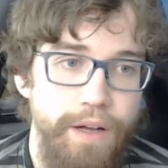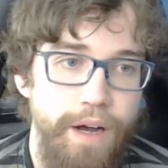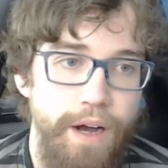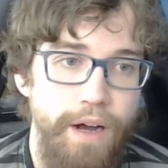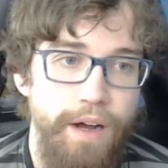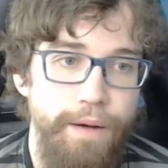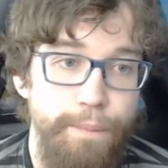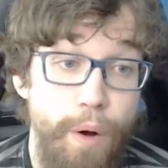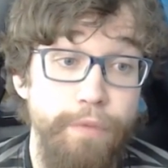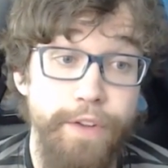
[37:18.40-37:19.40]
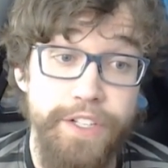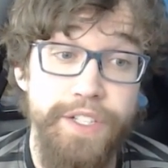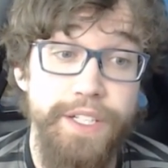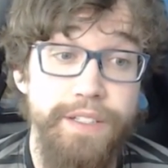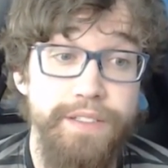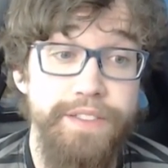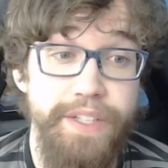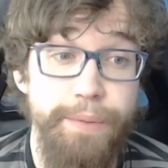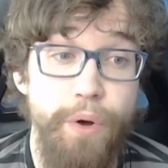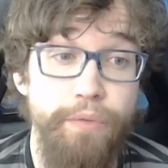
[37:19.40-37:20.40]
uh, Pulp Fiction,
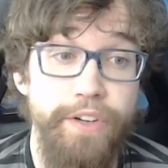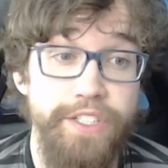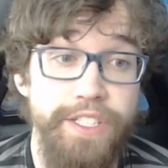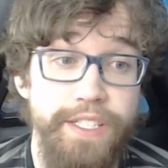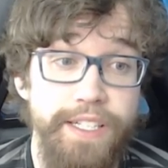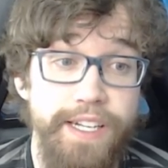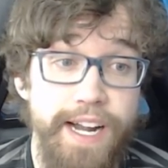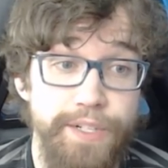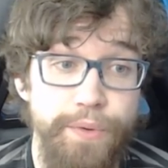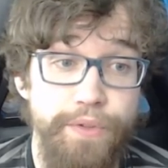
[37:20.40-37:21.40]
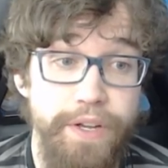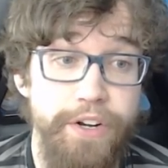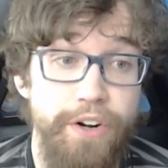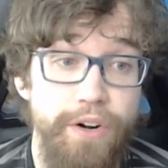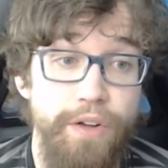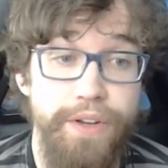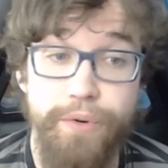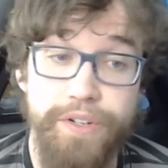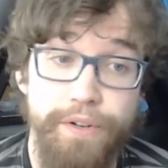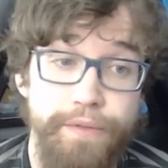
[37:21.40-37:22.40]
seeing Pulp Fiction in an actual theater on the
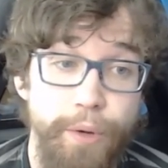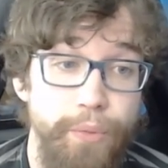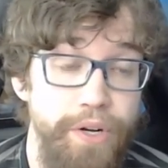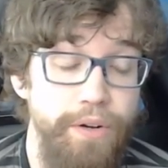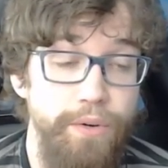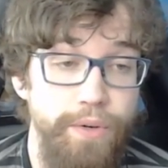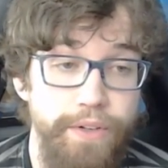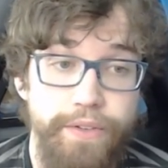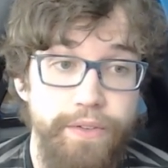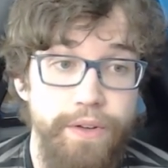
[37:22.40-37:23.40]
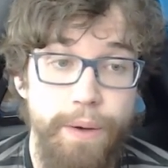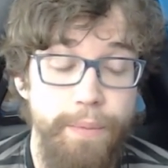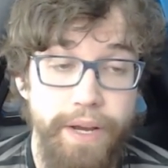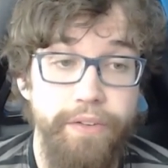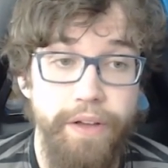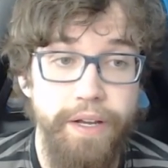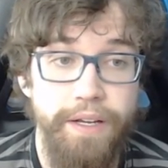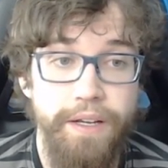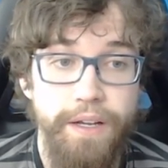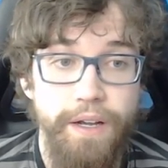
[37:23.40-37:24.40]
original film reel was
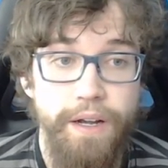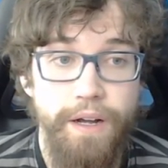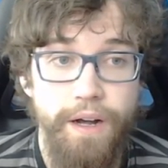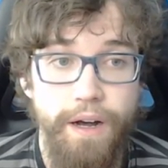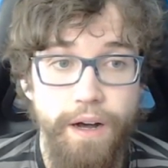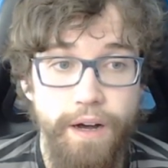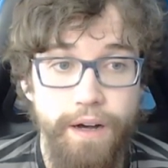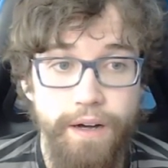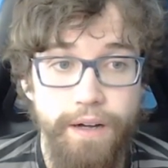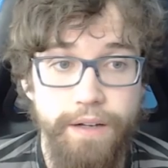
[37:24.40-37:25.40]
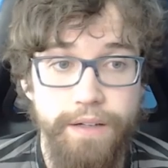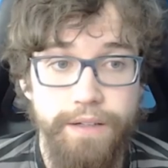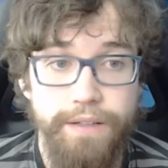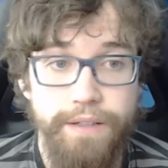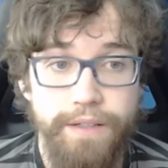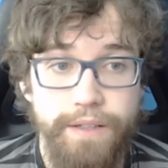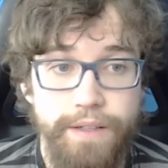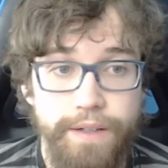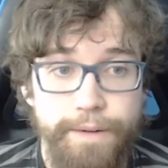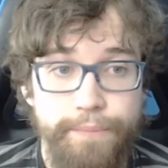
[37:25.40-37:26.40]
amazing. Uh,
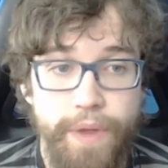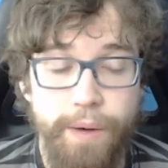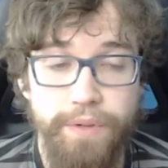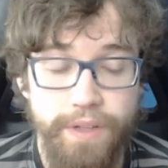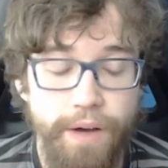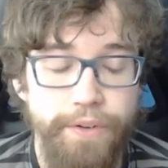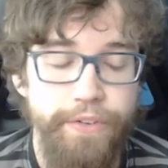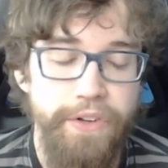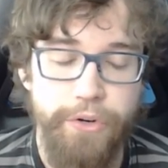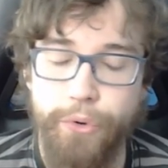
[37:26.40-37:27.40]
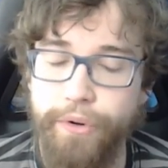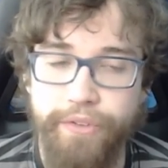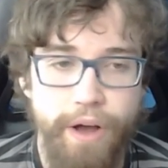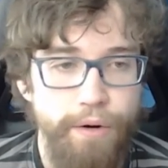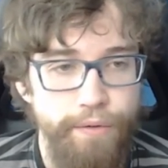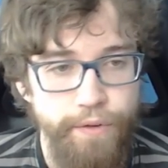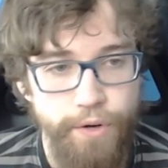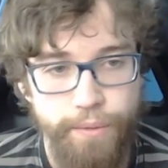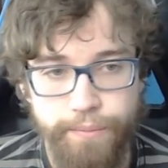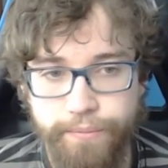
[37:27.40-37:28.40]
I would love to see a Kurosawa
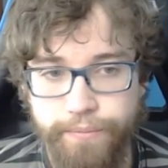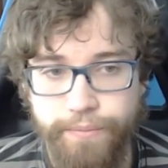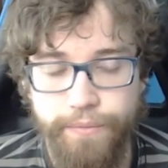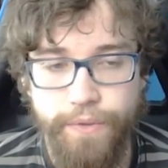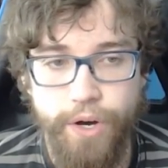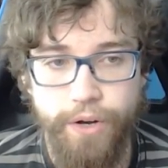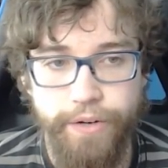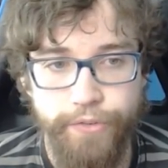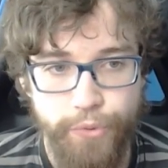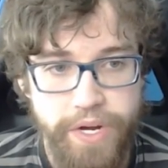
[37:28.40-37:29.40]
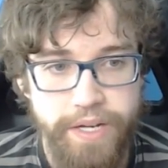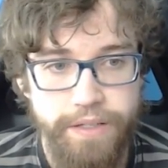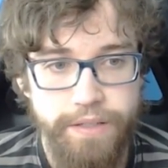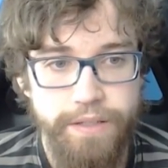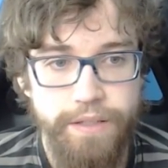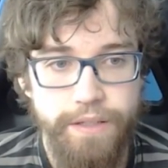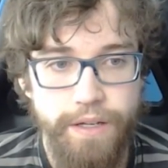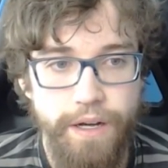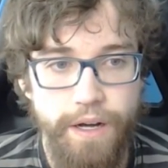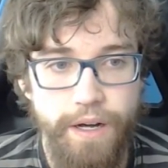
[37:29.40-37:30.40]
film on a screen,
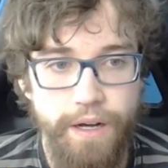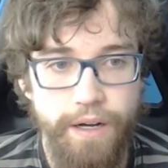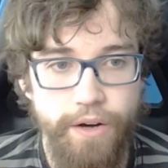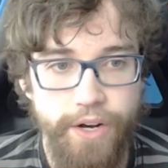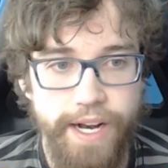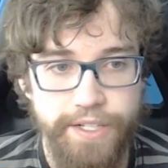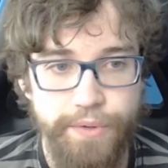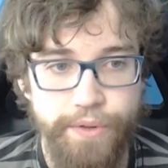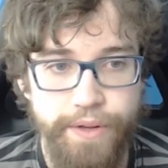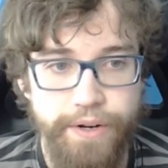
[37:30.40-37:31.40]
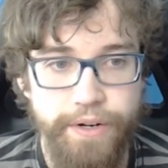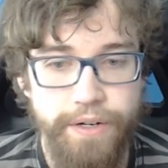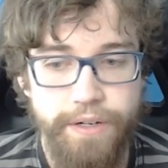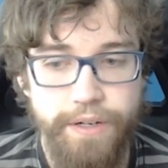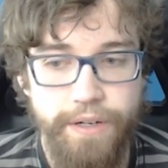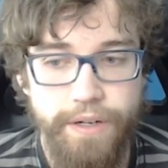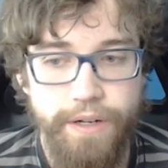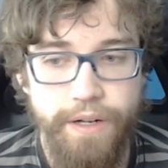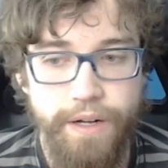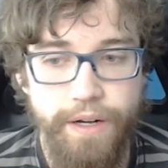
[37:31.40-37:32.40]
uh, on an actual theater.
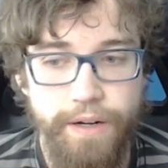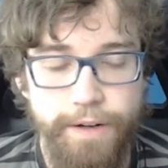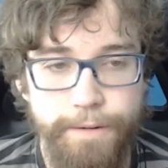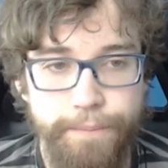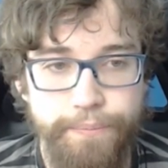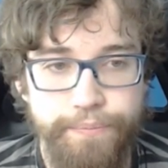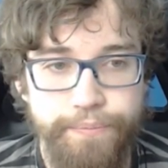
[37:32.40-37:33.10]
Um,